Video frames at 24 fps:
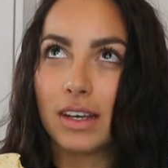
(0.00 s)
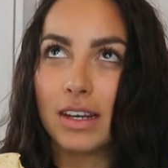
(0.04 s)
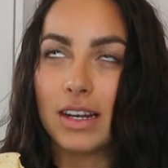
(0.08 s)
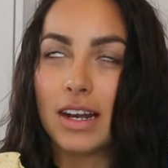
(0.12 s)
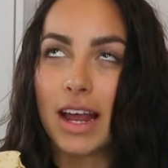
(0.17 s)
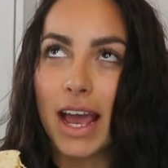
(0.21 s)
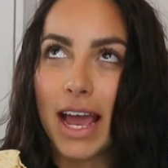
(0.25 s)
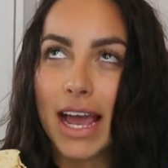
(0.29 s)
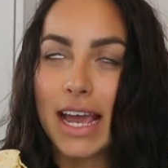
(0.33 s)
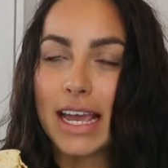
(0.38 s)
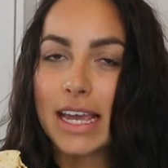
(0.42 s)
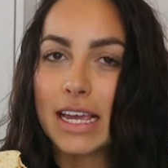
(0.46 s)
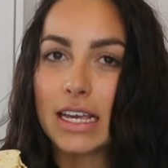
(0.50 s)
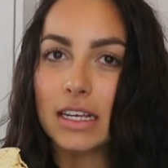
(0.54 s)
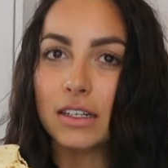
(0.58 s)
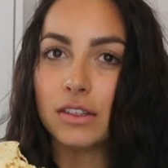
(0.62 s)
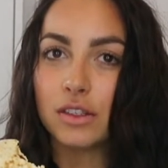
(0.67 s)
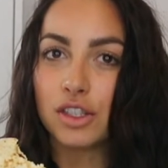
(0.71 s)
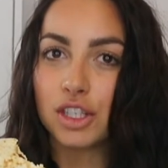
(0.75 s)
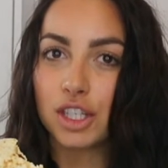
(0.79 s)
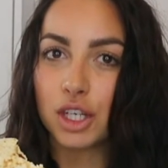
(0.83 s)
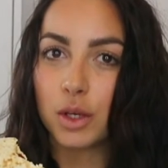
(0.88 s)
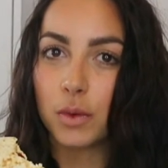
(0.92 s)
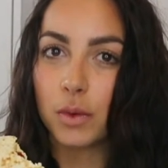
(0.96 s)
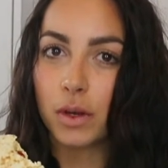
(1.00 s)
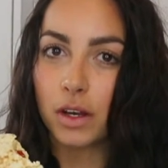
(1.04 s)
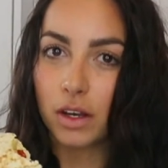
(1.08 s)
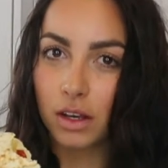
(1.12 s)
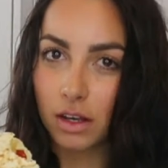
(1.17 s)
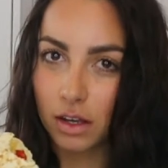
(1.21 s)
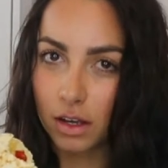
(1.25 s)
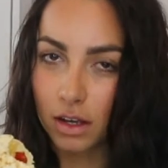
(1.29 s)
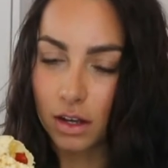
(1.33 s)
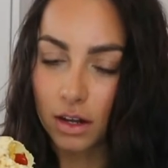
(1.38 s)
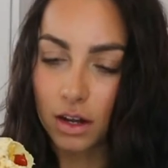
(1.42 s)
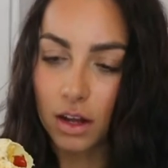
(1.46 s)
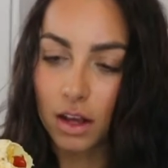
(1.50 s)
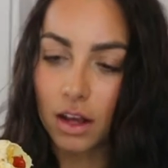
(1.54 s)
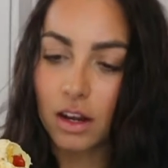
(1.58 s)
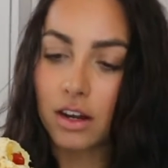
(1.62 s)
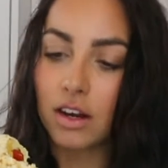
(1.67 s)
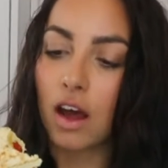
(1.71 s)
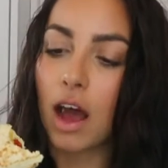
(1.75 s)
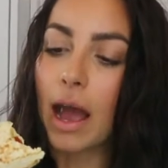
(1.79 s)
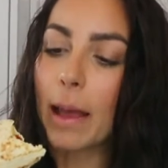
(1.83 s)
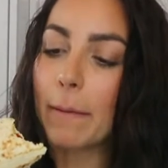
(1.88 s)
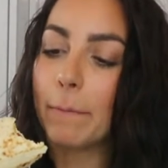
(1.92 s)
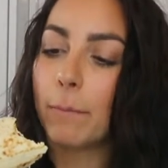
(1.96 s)
an 8 to a, a, a
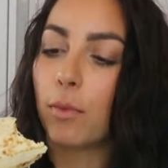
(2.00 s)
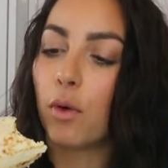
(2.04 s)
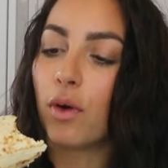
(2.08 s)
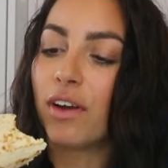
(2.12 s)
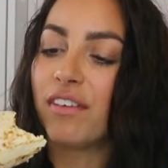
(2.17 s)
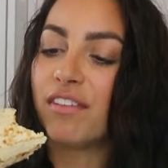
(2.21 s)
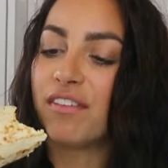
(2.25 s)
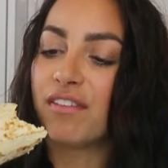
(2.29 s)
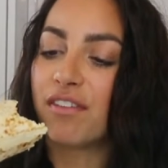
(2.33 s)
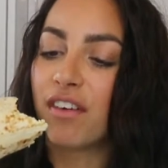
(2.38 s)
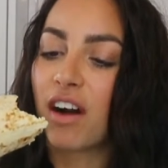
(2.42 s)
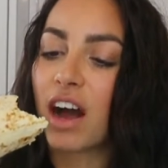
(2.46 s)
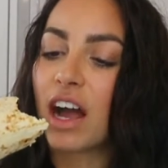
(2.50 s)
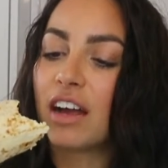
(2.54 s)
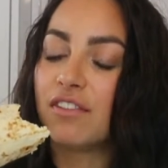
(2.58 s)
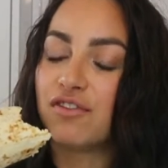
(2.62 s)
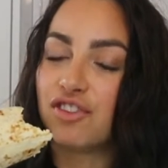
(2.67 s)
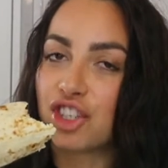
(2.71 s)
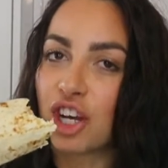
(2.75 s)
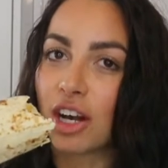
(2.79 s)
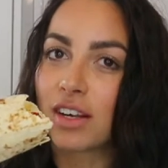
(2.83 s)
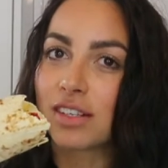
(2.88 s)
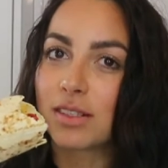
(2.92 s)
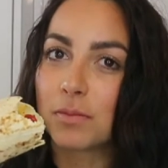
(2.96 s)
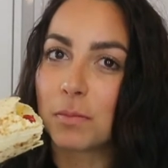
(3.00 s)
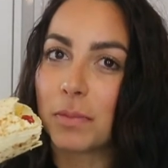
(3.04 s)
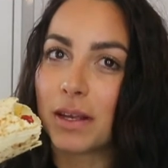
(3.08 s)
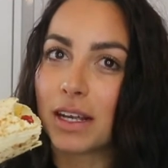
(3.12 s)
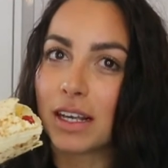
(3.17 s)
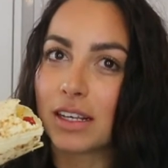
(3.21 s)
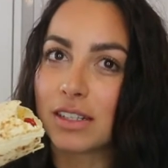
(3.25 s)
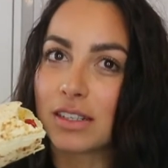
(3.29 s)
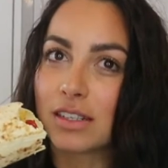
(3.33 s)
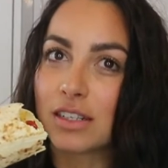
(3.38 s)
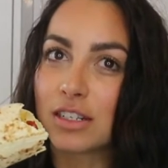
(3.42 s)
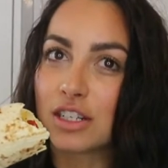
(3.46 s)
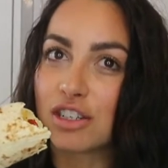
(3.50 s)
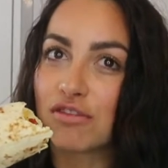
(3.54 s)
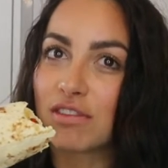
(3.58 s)
9.5 just because the